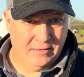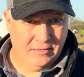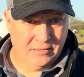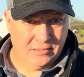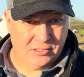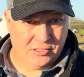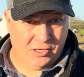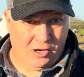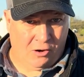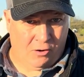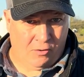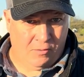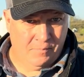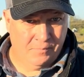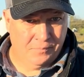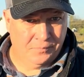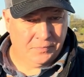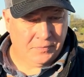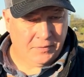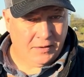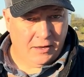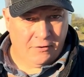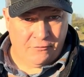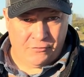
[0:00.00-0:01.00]
So,
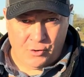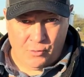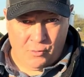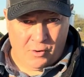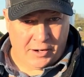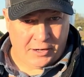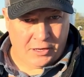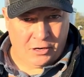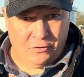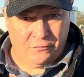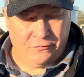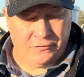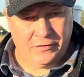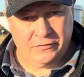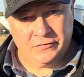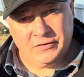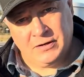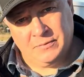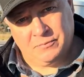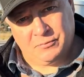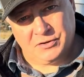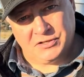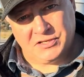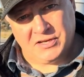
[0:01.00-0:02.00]
if you want to go
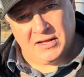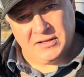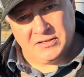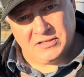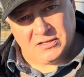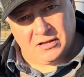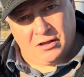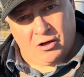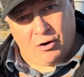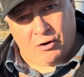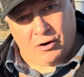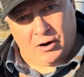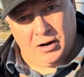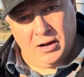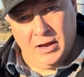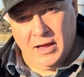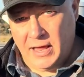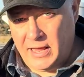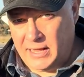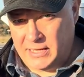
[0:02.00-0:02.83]
15% slower